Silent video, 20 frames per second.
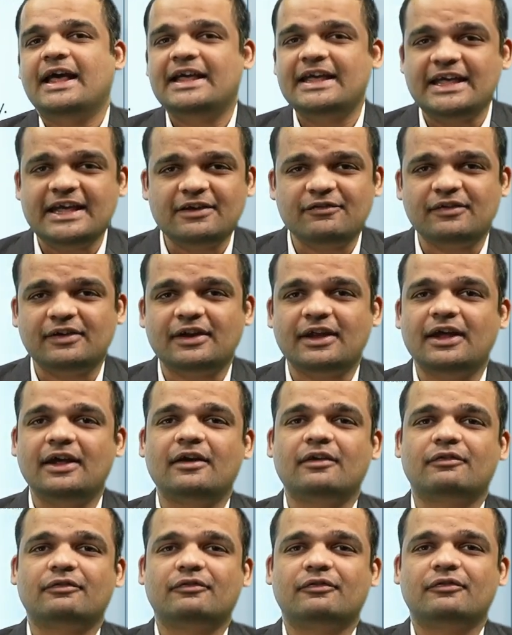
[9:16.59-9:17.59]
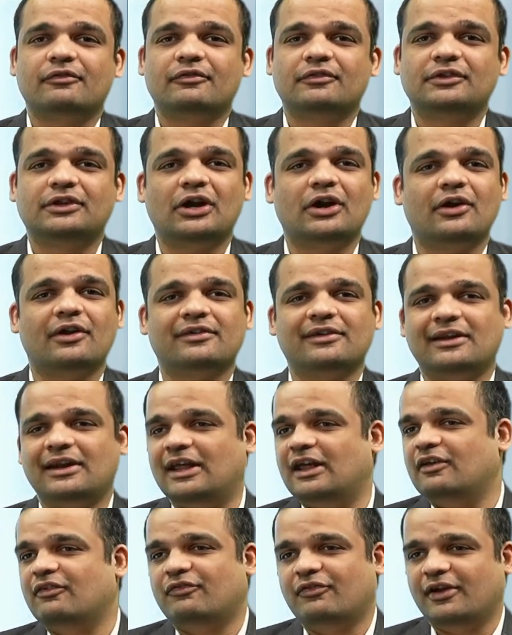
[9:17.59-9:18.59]
even if there is an
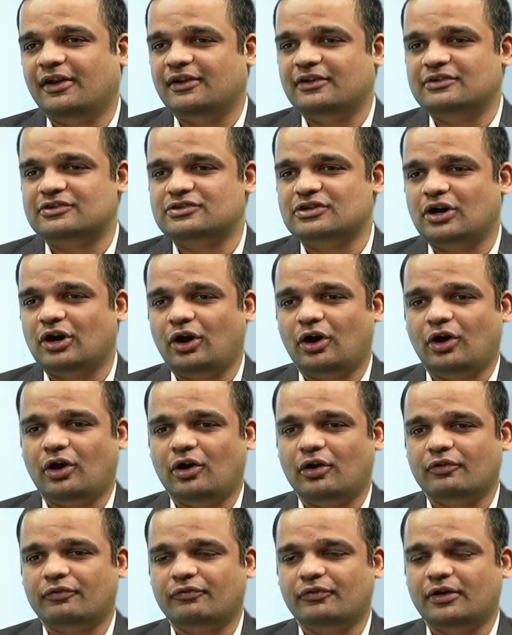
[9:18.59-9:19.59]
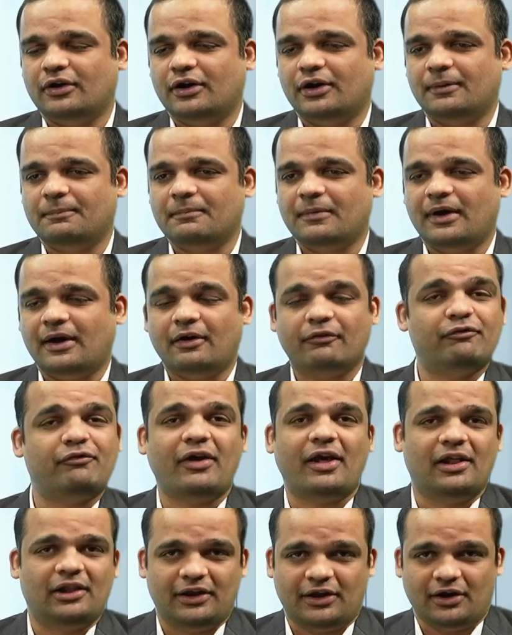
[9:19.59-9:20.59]
event of a
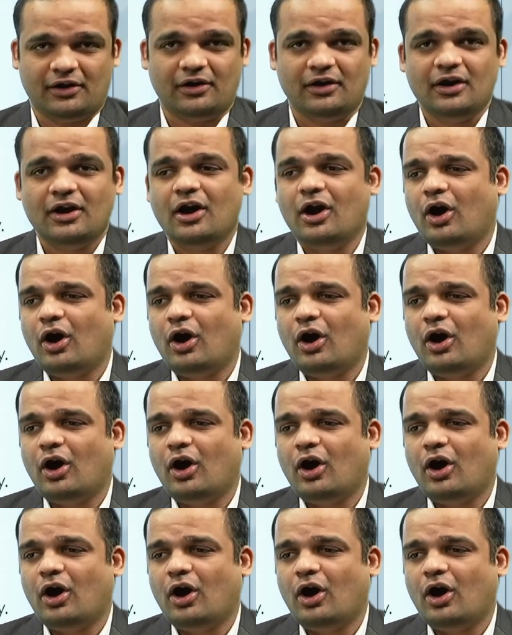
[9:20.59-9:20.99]
failure